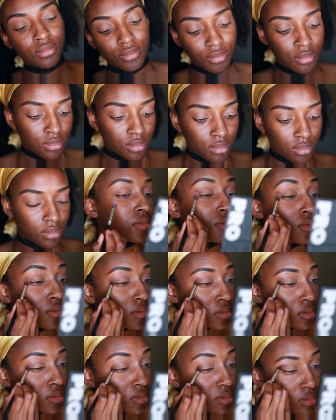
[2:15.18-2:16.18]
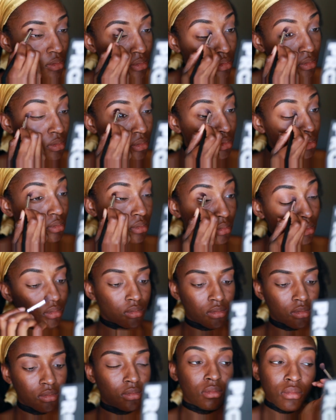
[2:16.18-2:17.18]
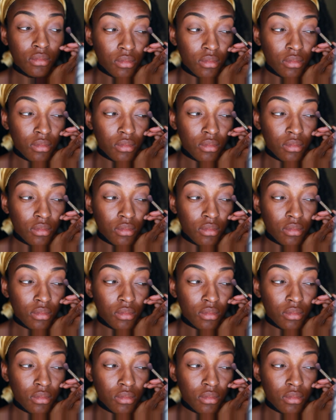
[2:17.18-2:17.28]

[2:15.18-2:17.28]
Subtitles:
the color we're gonna use as our base.